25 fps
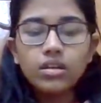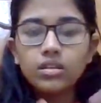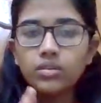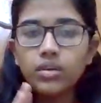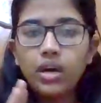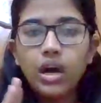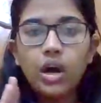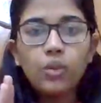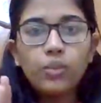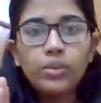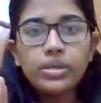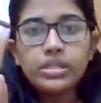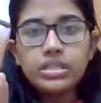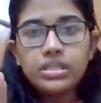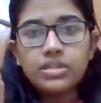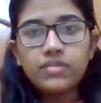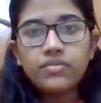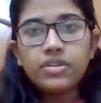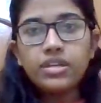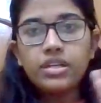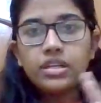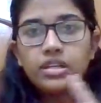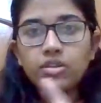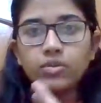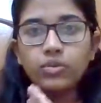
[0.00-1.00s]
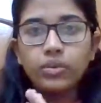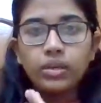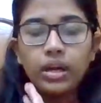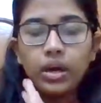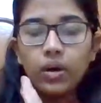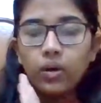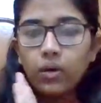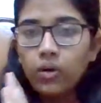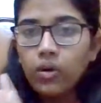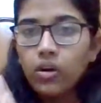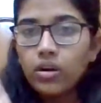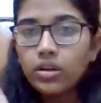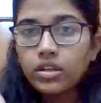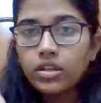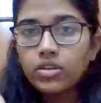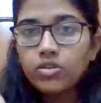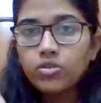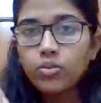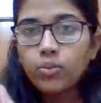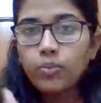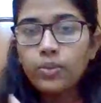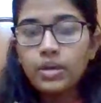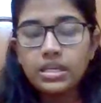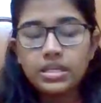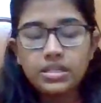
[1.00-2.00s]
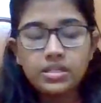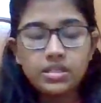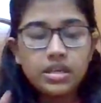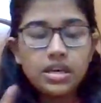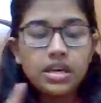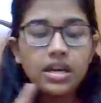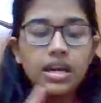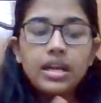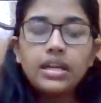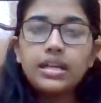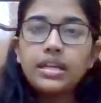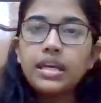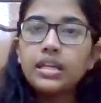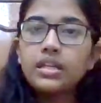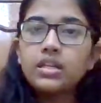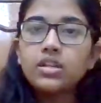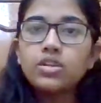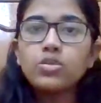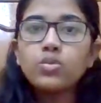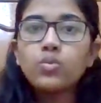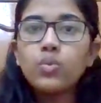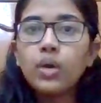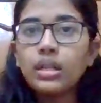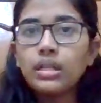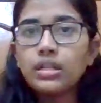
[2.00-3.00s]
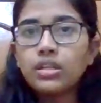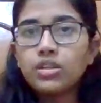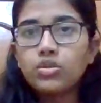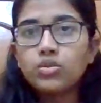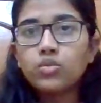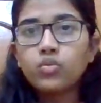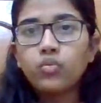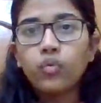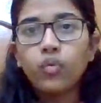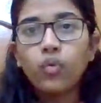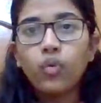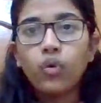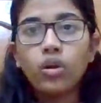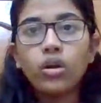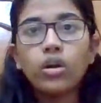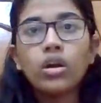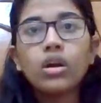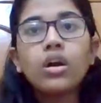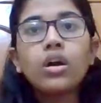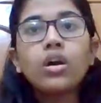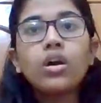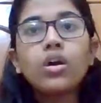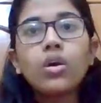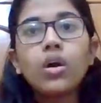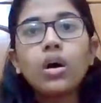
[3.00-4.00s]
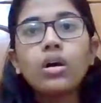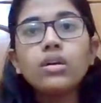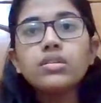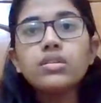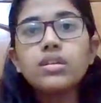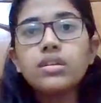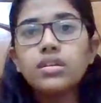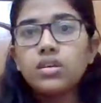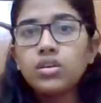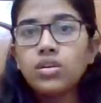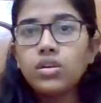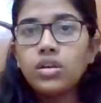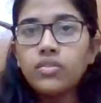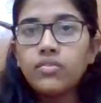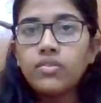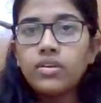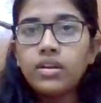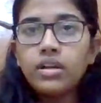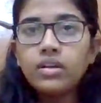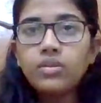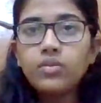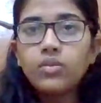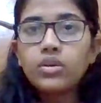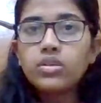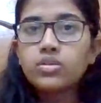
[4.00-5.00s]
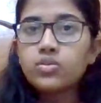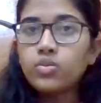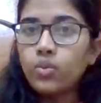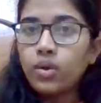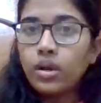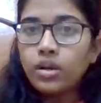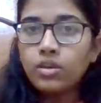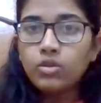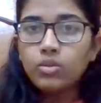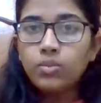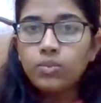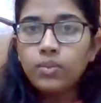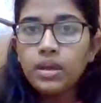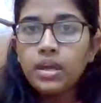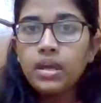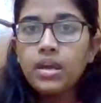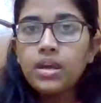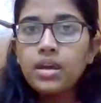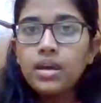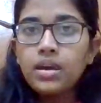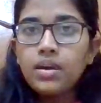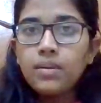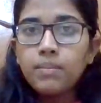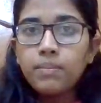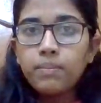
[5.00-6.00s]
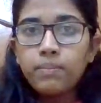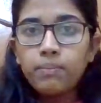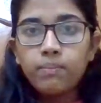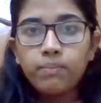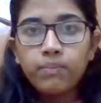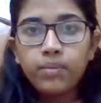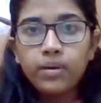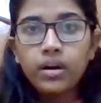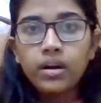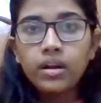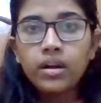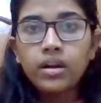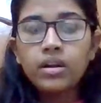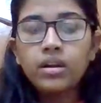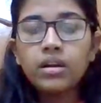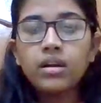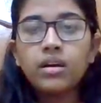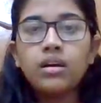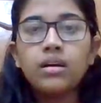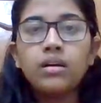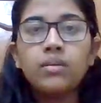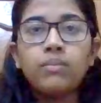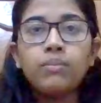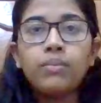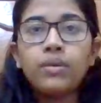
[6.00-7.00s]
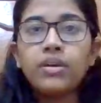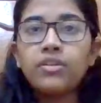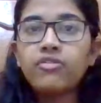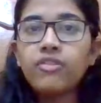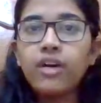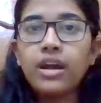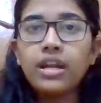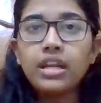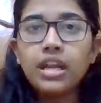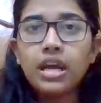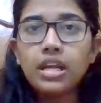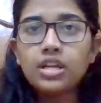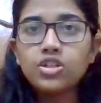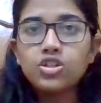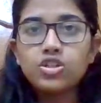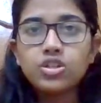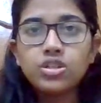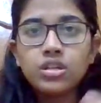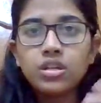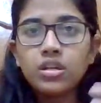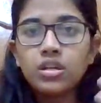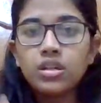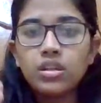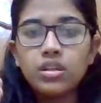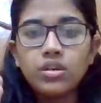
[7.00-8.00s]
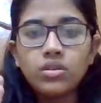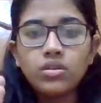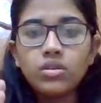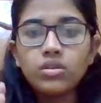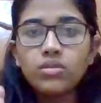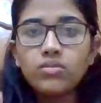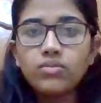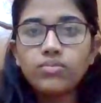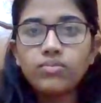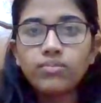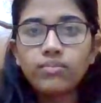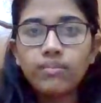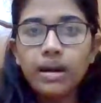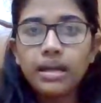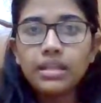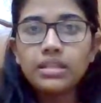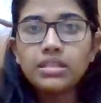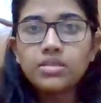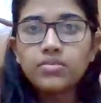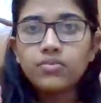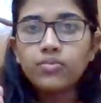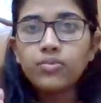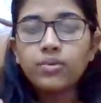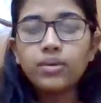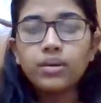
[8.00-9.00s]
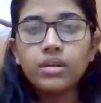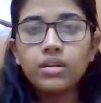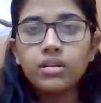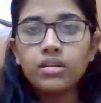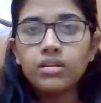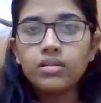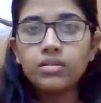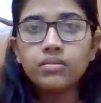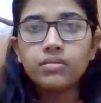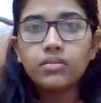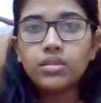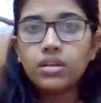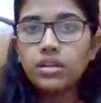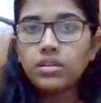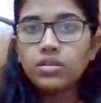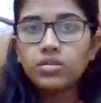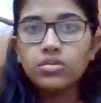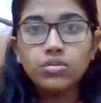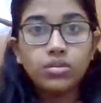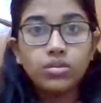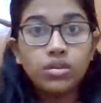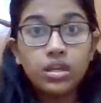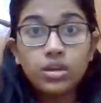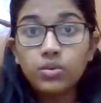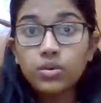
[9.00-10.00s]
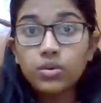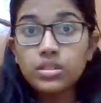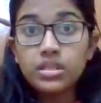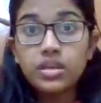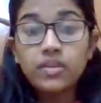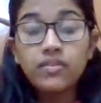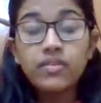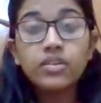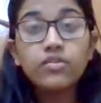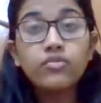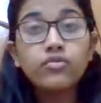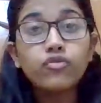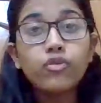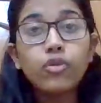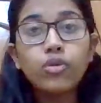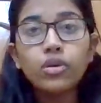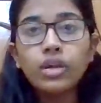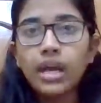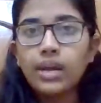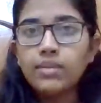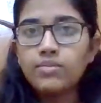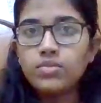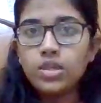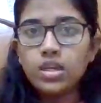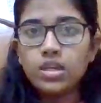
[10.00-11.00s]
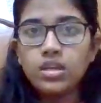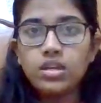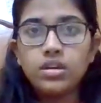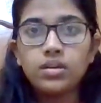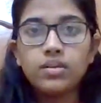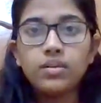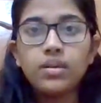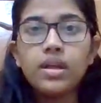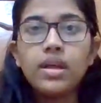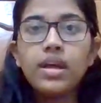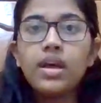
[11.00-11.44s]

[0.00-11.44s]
How much dividend you got in rupees? 10 into 1 into 4, because your dividend was 1 rupee per financial months. It was given 4 times a year.